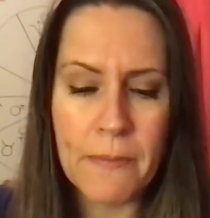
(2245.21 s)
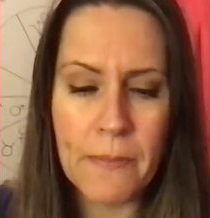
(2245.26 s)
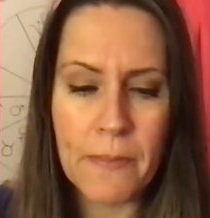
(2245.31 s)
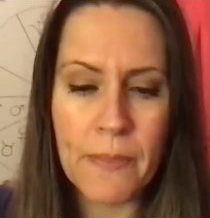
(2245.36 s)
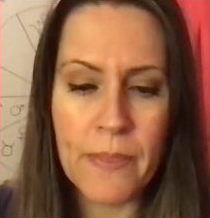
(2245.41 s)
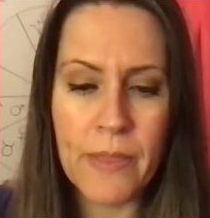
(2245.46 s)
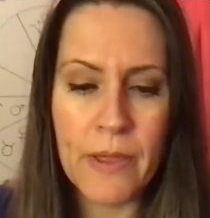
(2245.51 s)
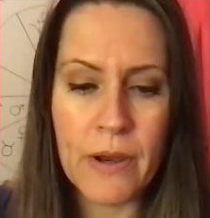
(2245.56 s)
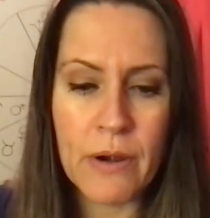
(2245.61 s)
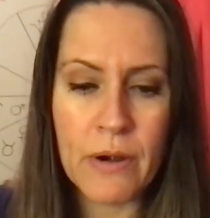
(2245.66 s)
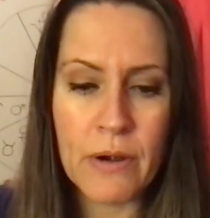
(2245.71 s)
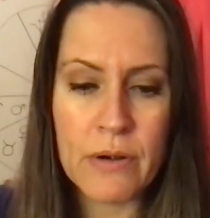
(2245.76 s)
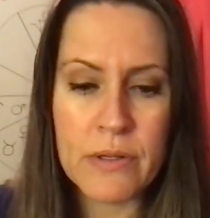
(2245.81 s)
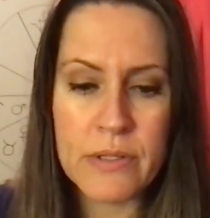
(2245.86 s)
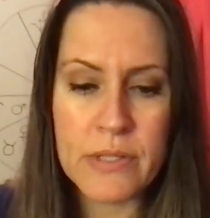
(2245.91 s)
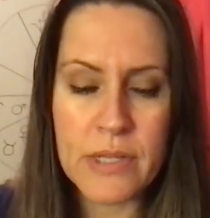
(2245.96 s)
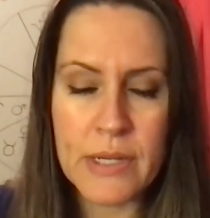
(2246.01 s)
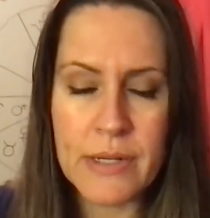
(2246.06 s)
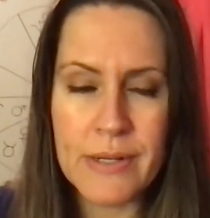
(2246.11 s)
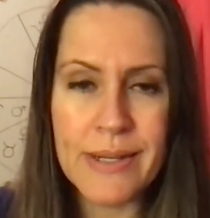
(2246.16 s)
There's
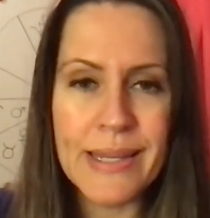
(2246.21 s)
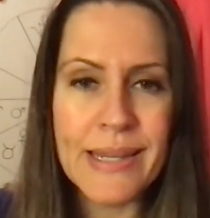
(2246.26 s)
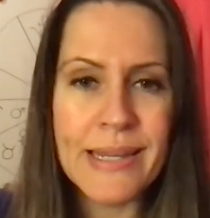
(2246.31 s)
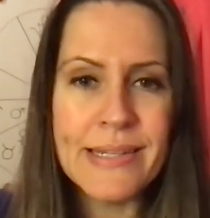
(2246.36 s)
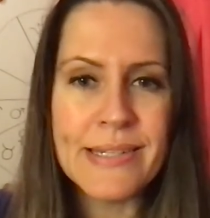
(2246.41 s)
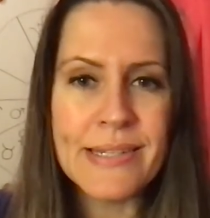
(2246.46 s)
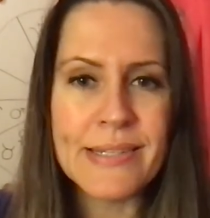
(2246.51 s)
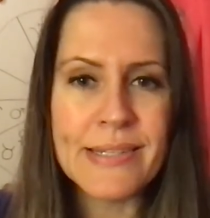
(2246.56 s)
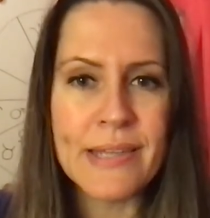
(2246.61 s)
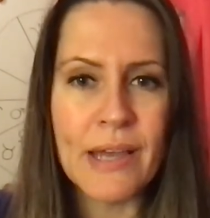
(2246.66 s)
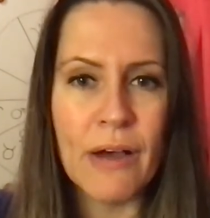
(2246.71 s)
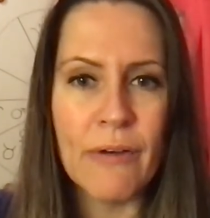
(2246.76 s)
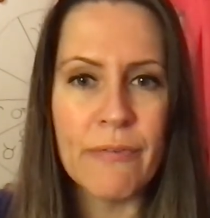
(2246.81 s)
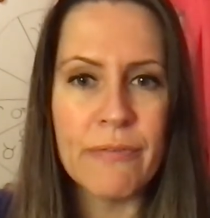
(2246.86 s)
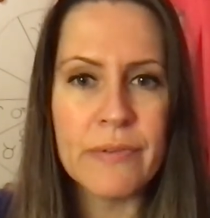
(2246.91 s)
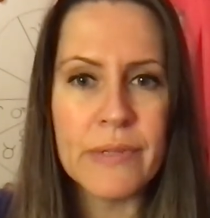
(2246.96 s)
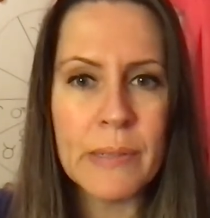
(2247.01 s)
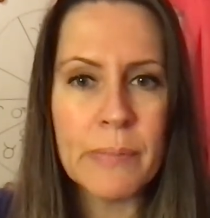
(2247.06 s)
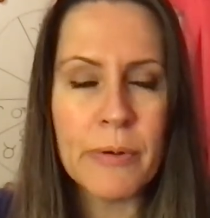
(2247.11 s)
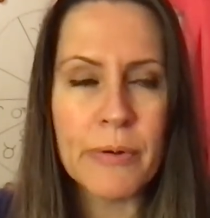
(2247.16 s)
a need to
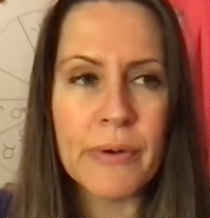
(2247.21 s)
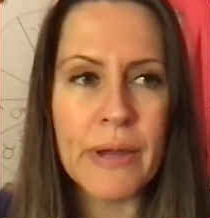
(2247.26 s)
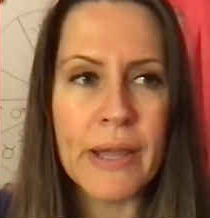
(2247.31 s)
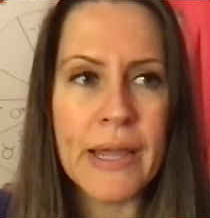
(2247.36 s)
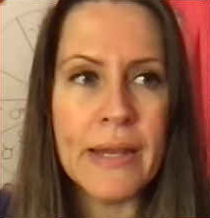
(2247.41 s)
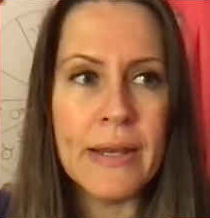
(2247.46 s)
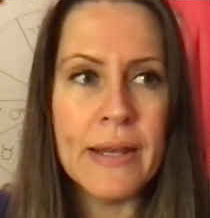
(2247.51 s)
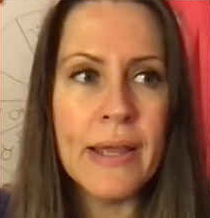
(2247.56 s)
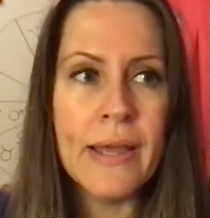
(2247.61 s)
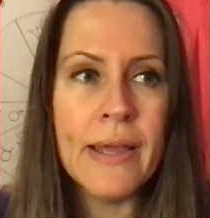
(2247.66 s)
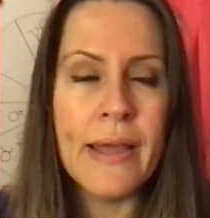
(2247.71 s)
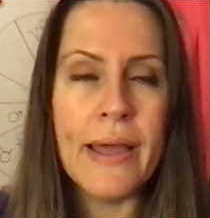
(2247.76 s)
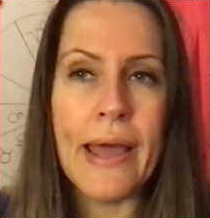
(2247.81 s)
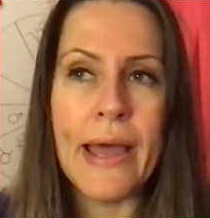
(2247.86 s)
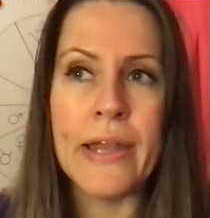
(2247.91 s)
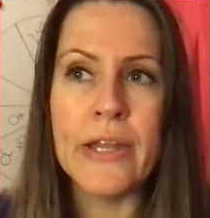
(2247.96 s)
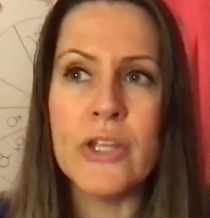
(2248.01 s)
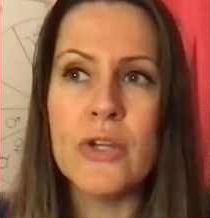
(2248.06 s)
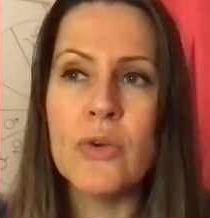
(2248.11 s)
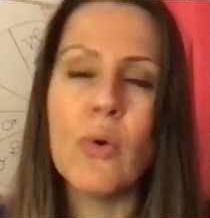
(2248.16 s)
self-liberate,
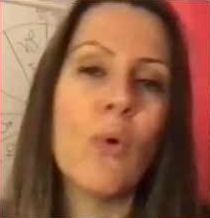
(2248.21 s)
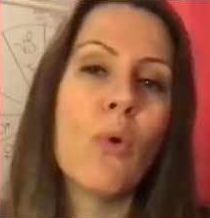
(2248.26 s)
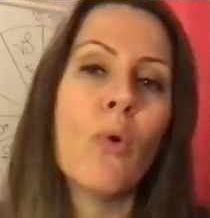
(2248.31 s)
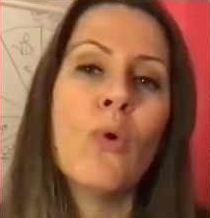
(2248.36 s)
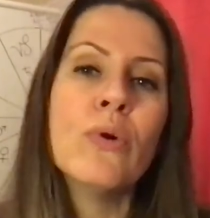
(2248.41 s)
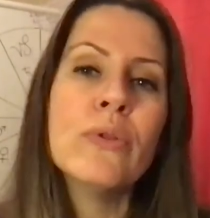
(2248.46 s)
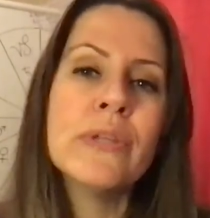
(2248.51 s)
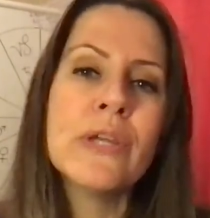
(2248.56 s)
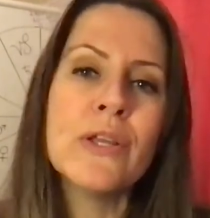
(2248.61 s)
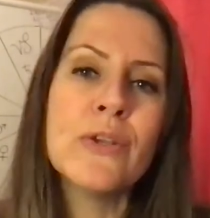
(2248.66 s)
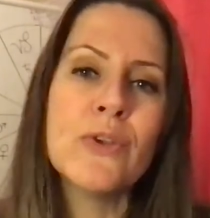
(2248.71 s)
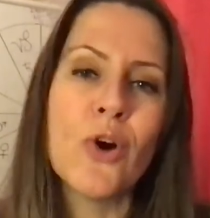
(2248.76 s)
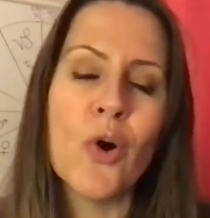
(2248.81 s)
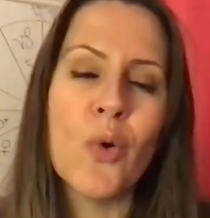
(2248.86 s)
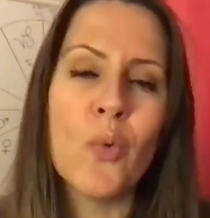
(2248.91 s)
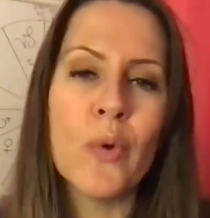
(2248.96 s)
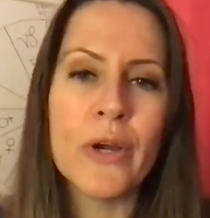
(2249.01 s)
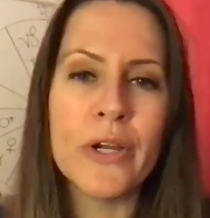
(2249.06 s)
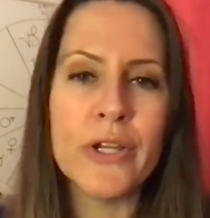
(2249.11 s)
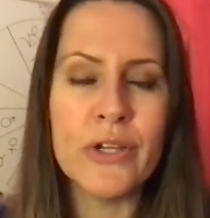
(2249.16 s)
and you only know
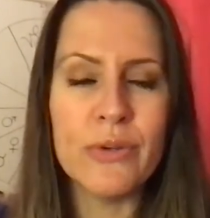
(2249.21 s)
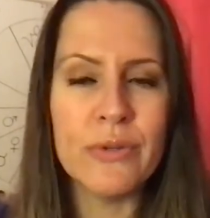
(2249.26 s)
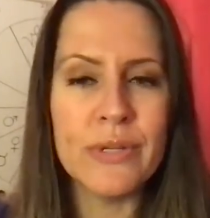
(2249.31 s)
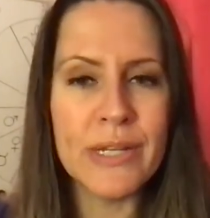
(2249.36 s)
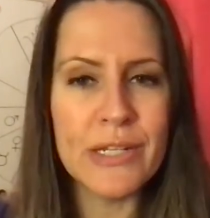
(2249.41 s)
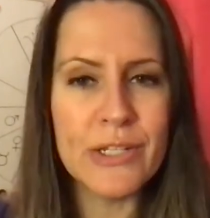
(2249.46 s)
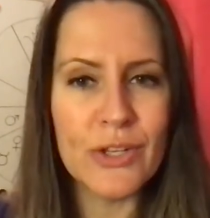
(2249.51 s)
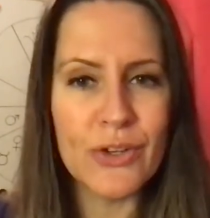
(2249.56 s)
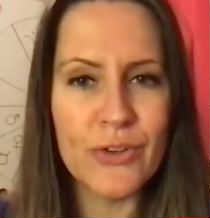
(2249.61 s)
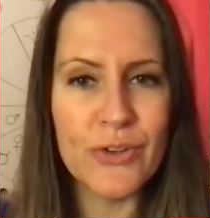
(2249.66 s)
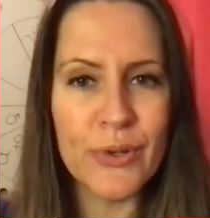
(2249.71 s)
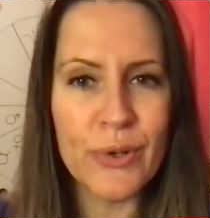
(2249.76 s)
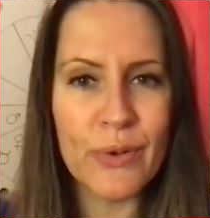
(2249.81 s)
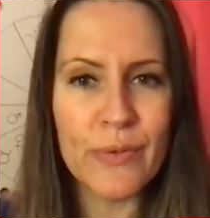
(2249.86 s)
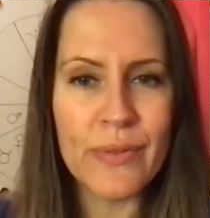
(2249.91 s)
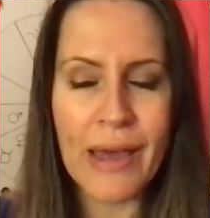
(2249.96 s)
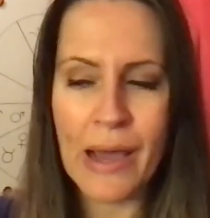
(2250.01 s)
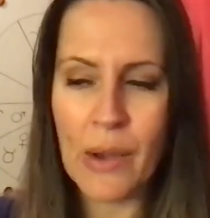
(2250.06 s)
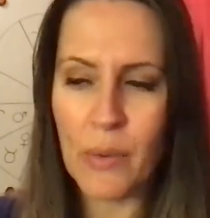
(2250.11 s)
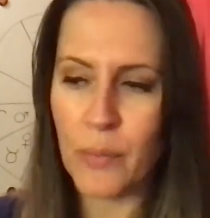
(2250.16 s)
where you need to do
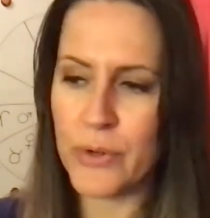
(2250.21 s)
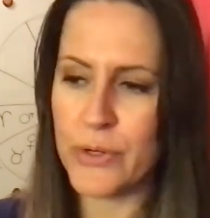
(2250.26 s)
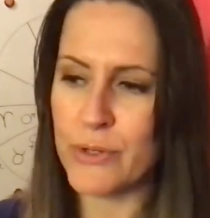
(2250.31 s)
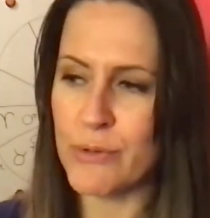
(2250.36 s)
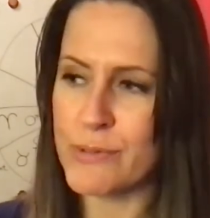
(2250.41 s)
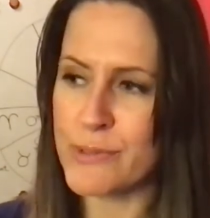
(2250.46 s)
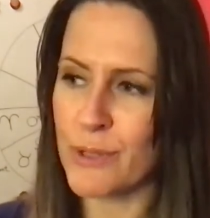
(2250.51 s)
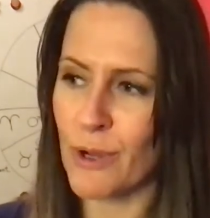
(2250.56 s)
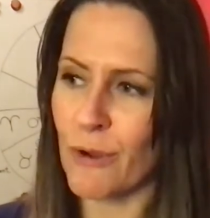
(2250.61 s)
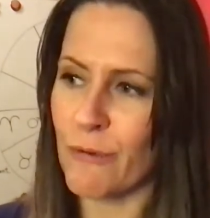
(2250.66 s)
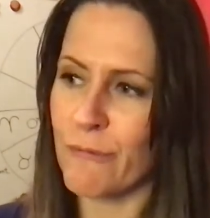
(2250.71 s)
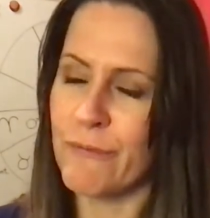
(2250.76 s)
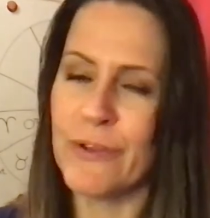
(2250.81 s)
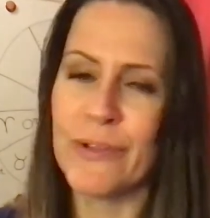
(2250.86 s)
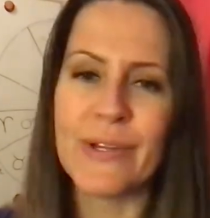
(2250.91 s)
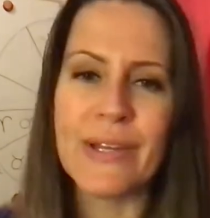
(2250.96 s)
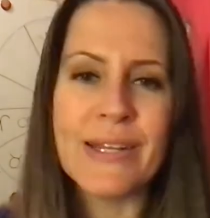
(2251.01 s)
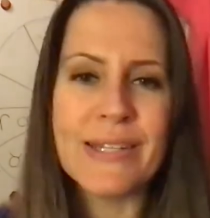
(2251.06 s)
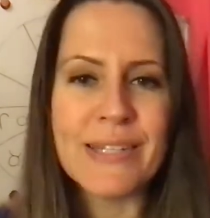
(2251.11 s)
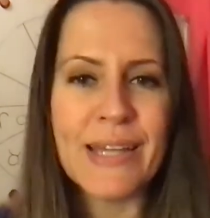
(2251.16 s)
that when you start
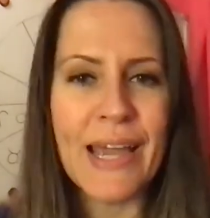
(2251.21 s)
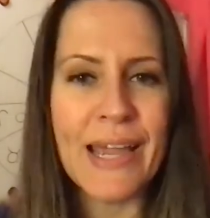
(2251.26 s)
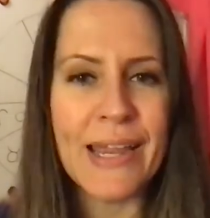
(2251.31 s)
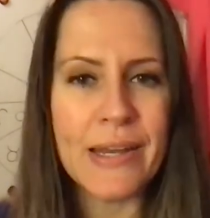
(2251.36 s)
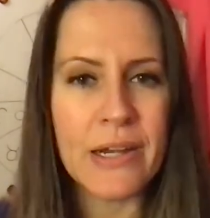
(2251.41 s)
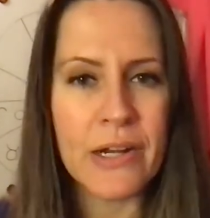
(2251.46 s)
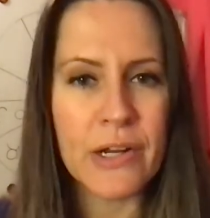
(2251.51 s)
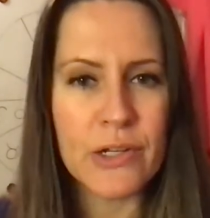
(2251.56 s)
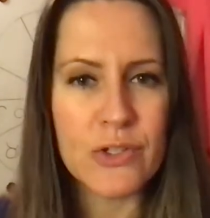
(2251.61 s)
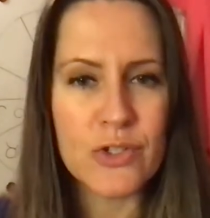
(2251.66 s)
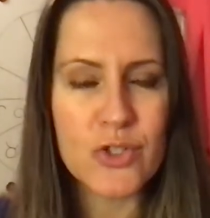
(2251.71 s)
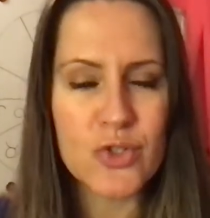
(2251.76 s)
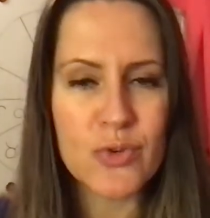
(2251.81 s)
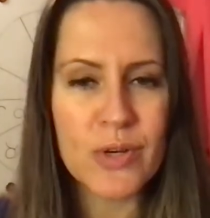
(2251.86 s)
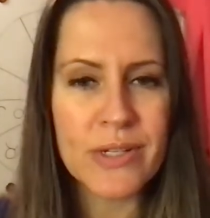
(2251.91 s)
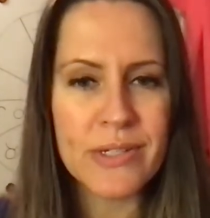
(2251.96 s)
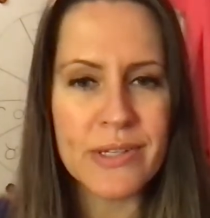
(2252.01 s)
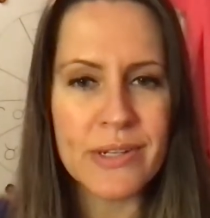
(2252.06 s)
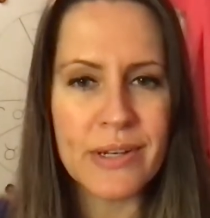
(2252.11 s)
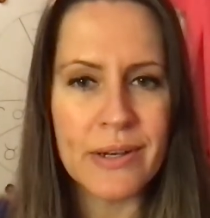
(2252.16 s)
feeling tight and
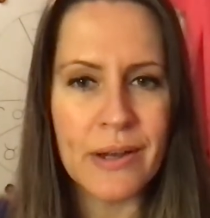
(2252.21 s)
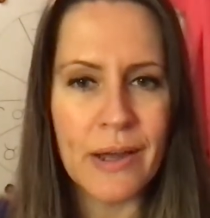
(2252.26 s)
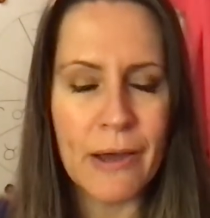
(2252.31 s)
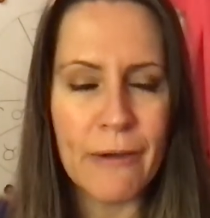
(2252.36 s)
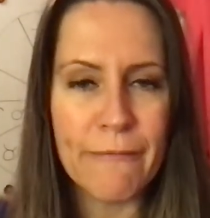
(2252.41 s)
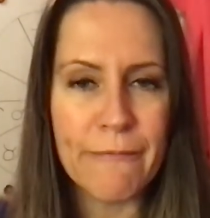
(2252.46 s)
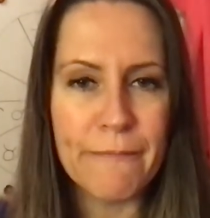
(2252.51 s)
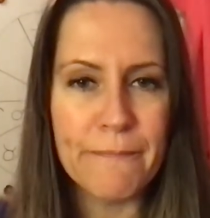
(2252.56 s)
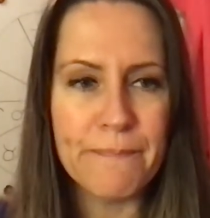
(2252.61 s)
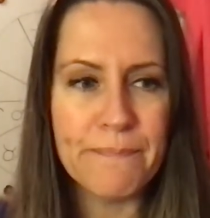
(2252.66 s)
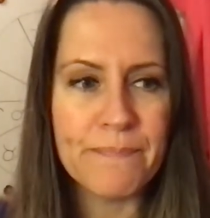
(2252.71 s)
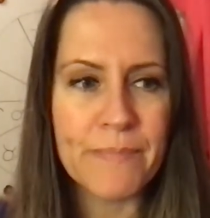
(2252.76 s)
constricted enough.